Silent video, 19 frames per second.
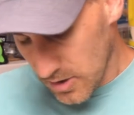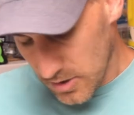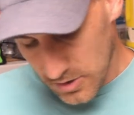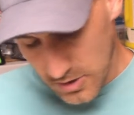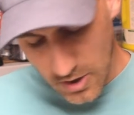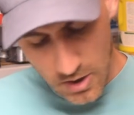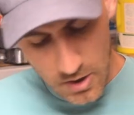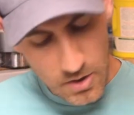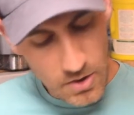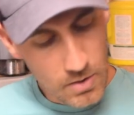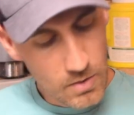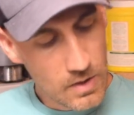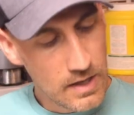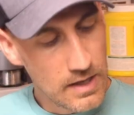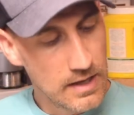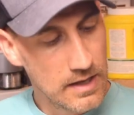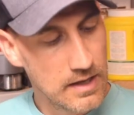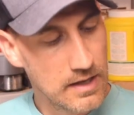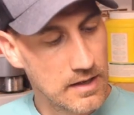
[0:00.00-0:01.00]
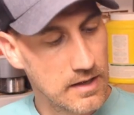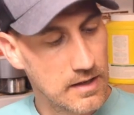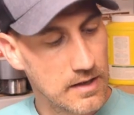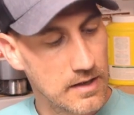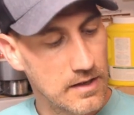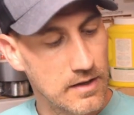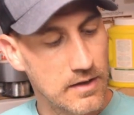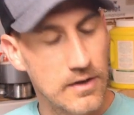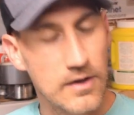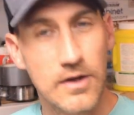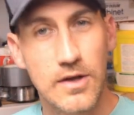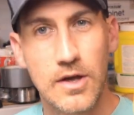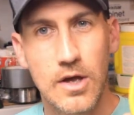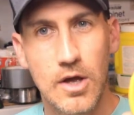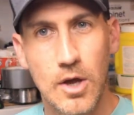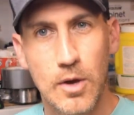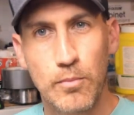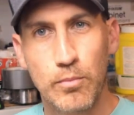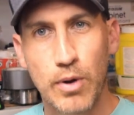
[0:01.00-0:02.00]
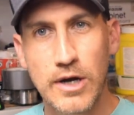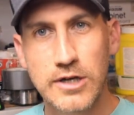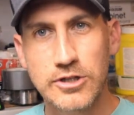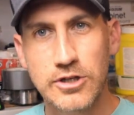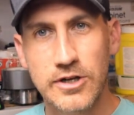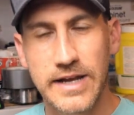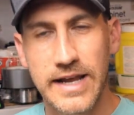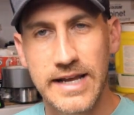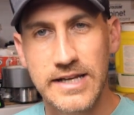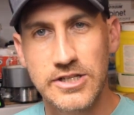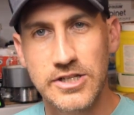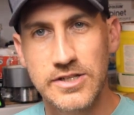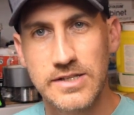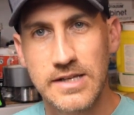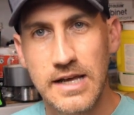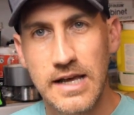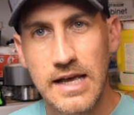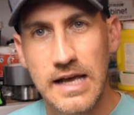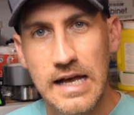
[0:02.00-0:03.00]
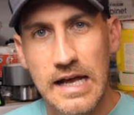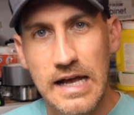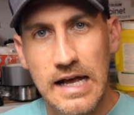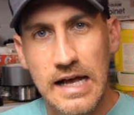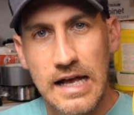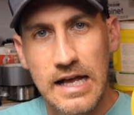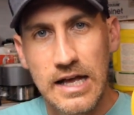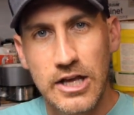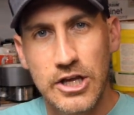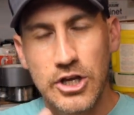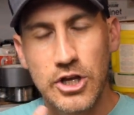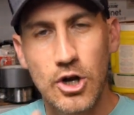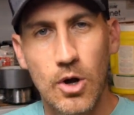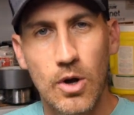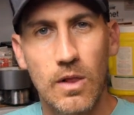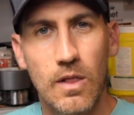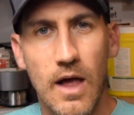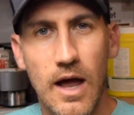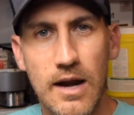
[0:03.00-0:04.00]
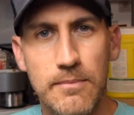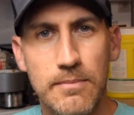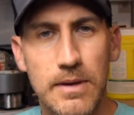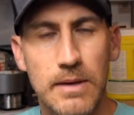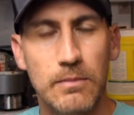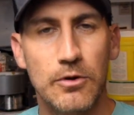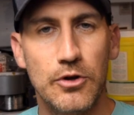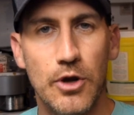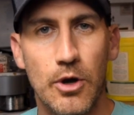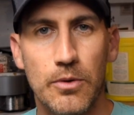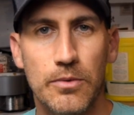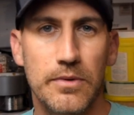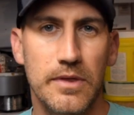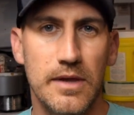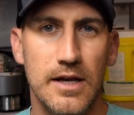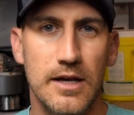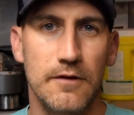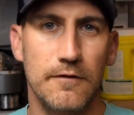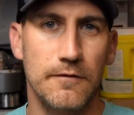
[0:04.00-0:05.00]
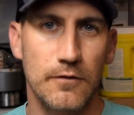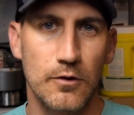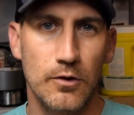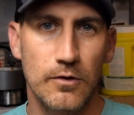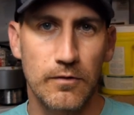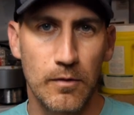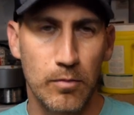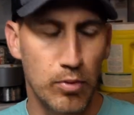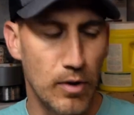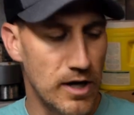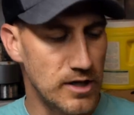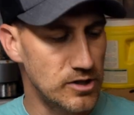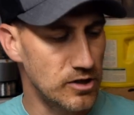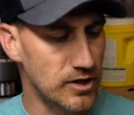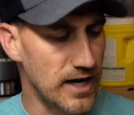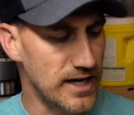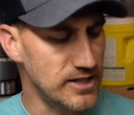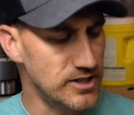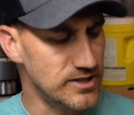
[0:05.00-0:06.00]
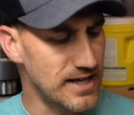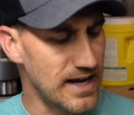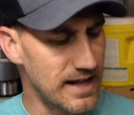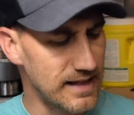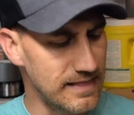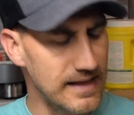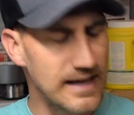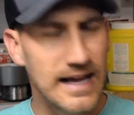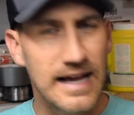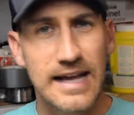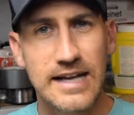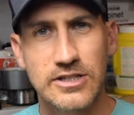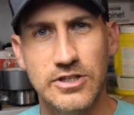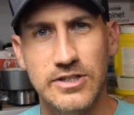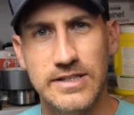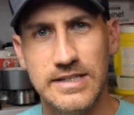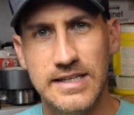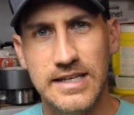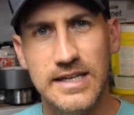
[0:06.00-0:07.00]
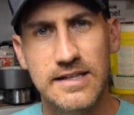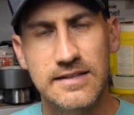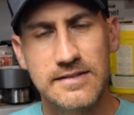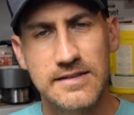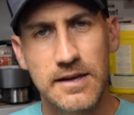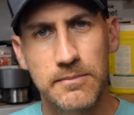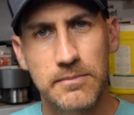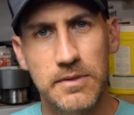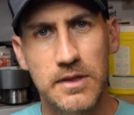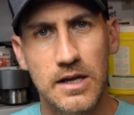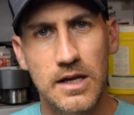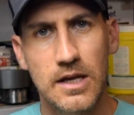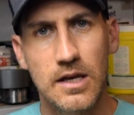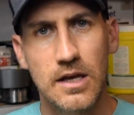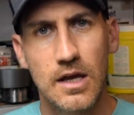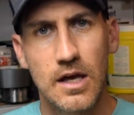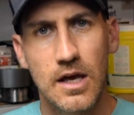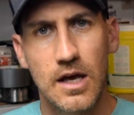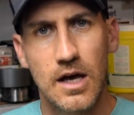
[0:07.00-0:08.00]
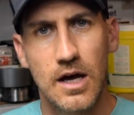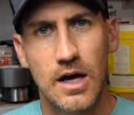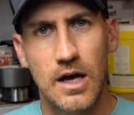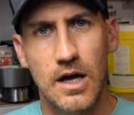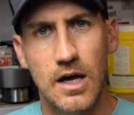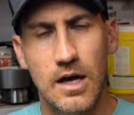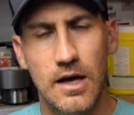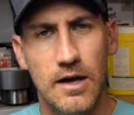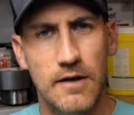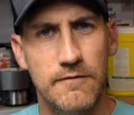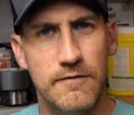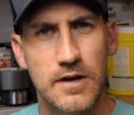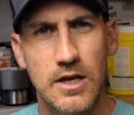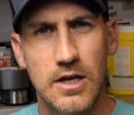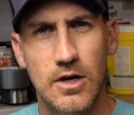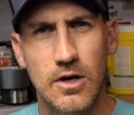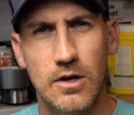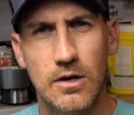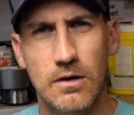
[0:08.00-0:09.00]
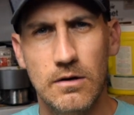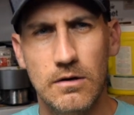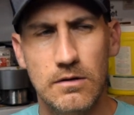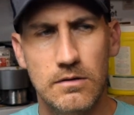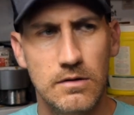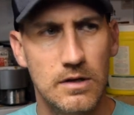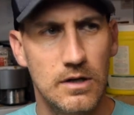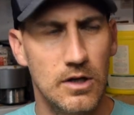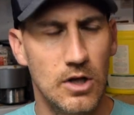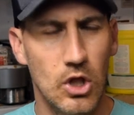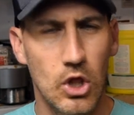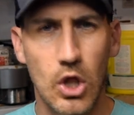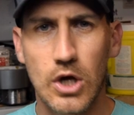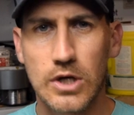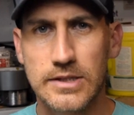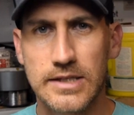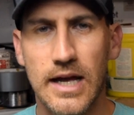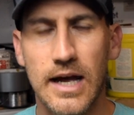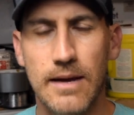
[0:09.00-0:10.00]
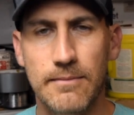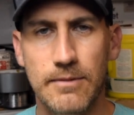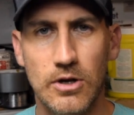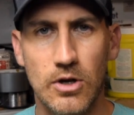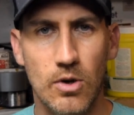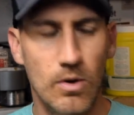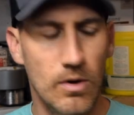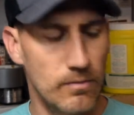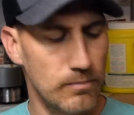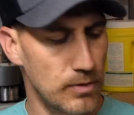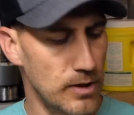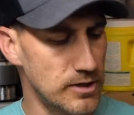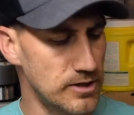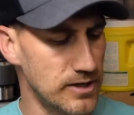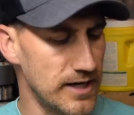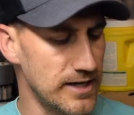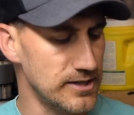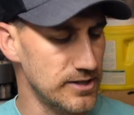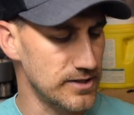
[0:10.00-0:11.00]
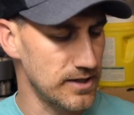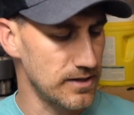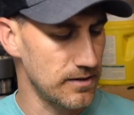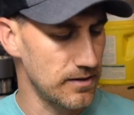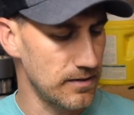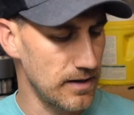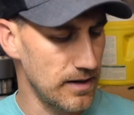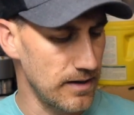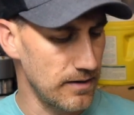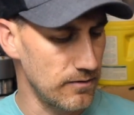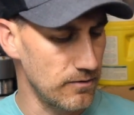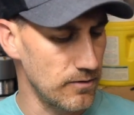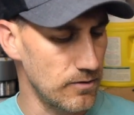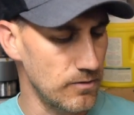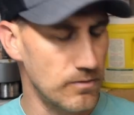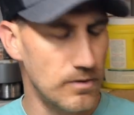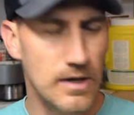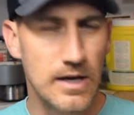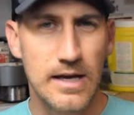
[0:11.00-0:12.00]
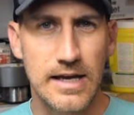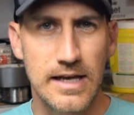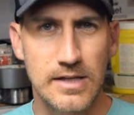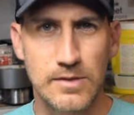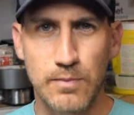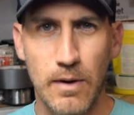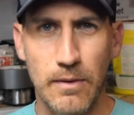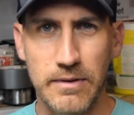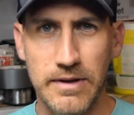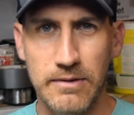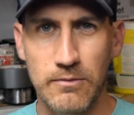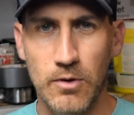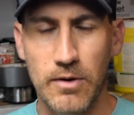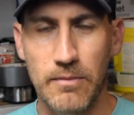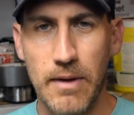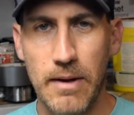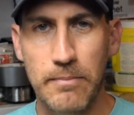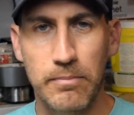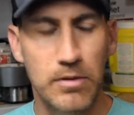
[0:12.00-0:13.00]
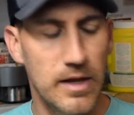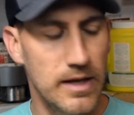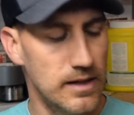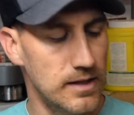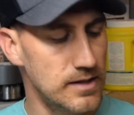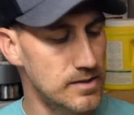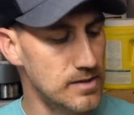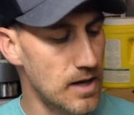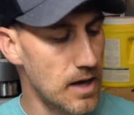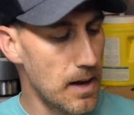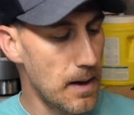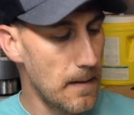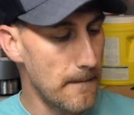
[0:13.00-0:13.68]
So pressure gauges. You know, a lot of people don't think of Fluke for pressure gauges, and I think I actually did something uh, a video a long time ago on pressure gauges. I don't know, it's probably in one of my playlists.